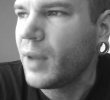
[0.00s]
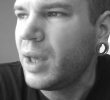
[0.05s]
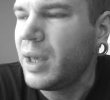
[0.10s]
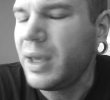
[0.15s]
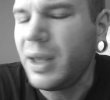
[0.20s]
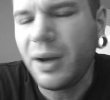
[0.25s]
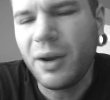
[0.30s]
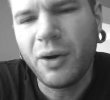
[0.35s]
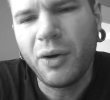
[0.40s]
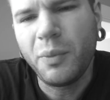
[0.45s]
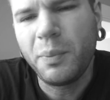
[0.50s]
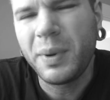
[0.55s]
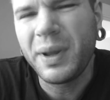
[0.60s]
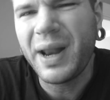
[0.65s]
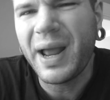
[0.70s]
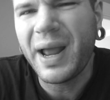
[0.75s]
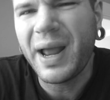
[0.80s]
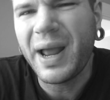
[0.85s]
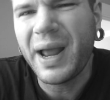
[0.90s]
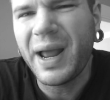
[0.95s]
you know,
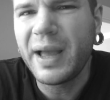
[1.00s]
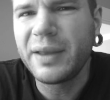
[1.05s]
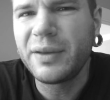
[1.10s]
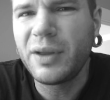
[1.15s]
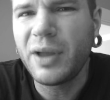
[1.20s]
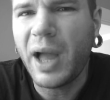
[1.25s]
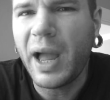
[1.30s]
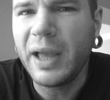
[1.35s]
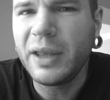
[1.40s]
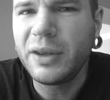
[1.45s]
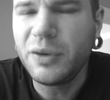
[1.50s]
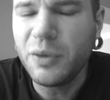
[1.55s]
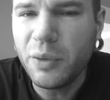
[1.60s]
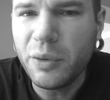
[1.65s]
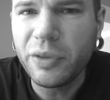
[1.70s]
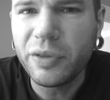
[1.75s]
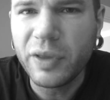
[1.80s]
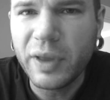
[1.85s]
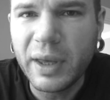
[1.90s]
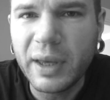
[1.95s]
but I, I I
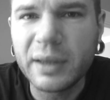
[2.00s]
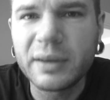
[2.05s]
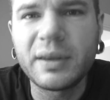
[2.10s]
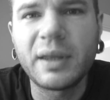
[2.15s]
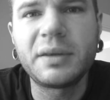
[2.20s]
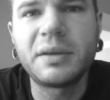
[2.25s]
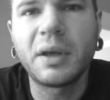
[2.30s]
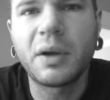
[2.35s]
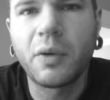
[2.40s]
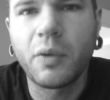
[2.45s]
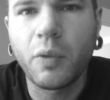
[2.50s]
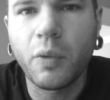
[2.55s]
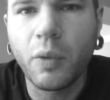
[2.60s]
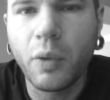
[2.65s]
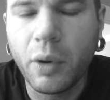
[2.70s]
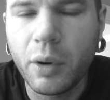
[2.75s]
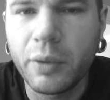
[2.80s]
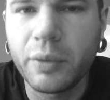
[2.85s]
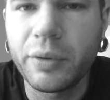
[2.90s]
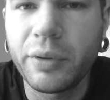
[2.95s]
do think that the
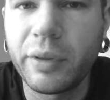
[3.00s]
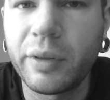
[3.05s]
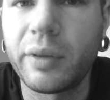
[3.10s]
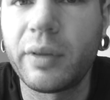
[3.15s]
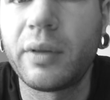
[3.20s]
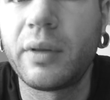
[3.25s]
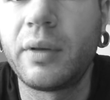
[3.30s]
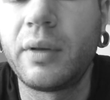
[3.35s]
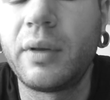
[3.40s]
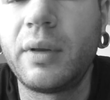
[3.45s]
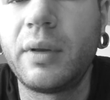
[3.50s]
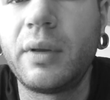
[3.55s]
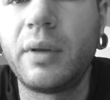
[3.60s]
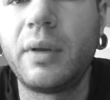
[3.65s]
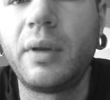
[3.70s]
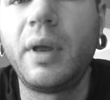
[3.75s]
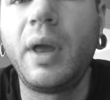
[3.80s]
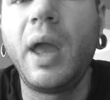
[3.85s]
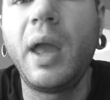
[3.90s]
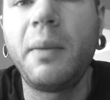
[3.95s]
growth
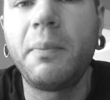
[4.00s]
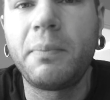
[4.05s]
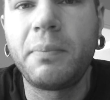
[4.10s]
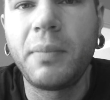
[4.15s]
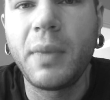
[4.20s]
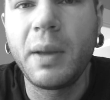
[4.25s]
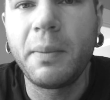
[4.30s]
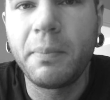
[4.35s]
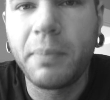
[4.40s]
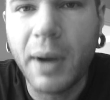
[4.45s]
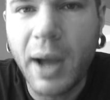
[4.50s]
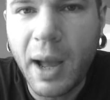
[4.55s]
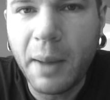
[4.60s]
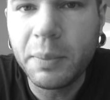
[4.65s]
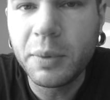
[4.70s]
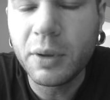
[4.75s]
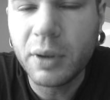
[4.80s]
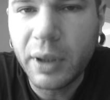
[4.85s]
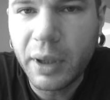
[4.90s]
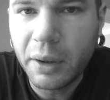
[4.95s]
and, and
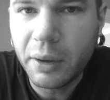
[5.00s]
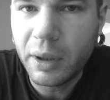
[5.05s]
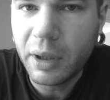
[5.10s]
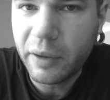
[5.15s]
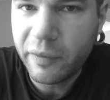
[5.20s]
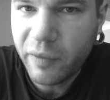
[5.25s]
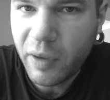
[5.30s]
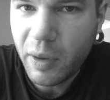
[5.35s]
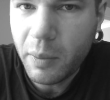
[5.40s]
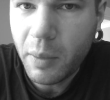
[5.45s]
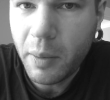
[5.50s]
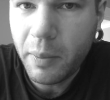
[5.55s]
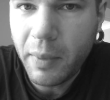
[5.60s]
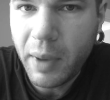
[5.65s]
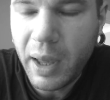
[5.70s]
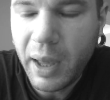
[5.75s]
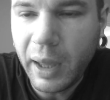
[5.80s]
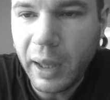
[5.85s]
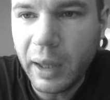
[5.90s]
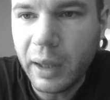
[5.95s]
popularity of
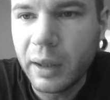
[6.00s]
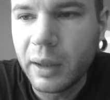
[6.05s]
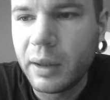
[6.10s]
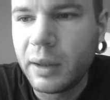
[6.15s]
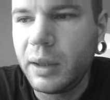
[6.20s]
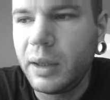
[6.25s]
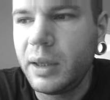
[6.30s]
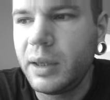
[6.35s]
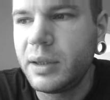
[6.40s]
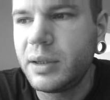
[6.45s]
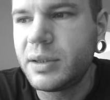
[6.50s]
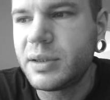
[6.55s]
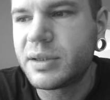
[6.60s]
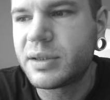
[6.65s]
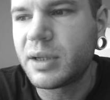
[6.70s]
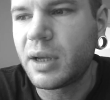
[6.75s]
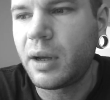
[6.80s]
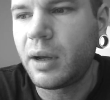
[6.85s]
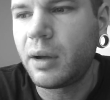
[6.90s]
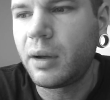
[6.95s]
MMA
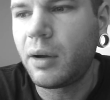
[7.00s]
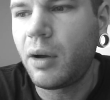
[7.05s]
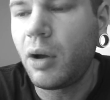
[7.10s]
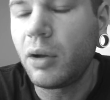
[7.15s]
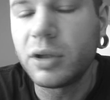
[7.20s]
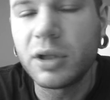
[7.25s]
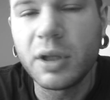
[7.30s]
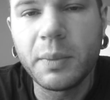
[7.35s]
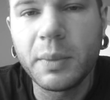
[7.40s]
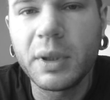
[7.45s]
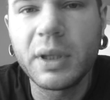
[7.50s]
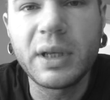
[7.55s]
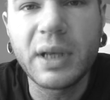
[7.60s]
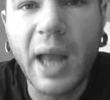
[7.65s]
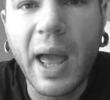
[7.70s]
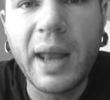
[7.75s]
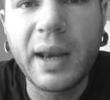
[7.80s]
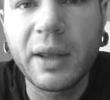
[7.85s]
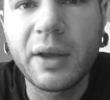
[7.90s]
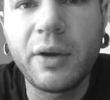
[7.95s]
is uh, ultimately
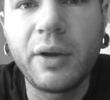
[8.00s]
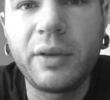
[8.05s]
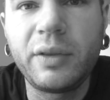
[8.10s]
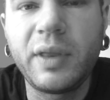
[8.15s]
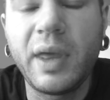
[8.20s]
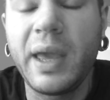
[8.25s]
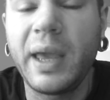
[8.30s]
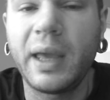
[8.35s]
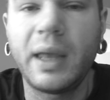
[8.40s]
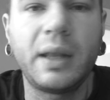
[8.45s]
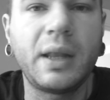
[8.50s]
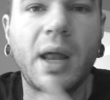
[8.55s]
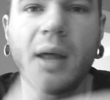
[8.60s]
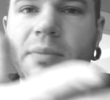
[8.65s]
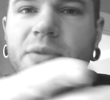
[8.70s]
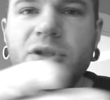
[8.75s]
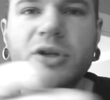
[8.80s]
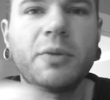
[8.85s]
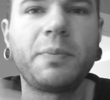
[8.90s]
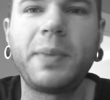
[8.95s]
not a good thing. And
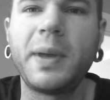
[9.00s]
I'm sure